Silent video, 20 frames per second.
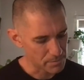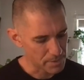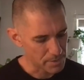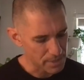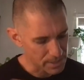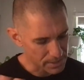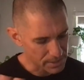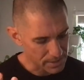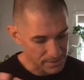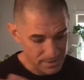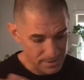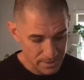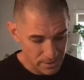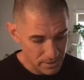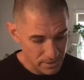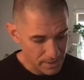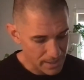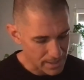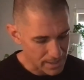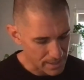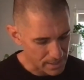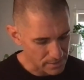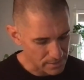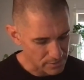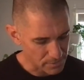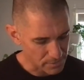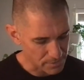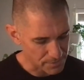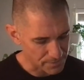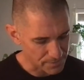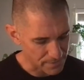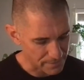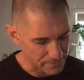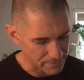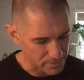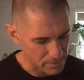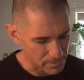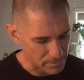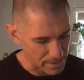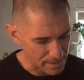but considering I hiked almost
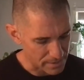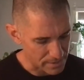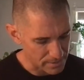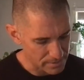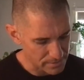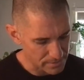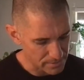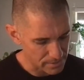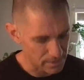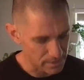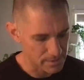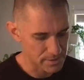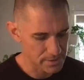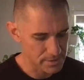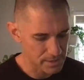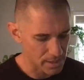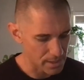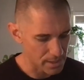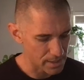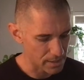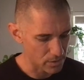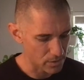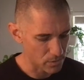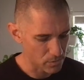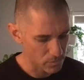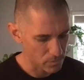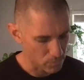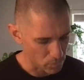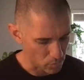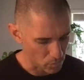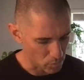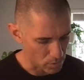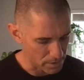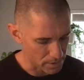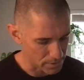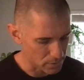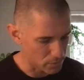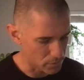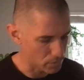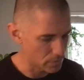500 miles and it just got like
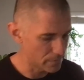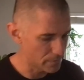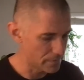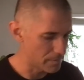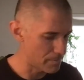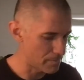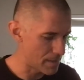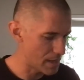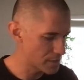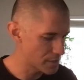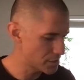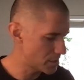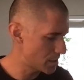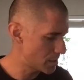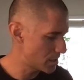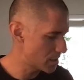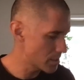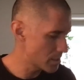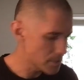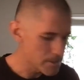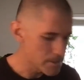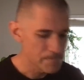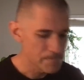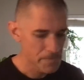one hole in the mesh here,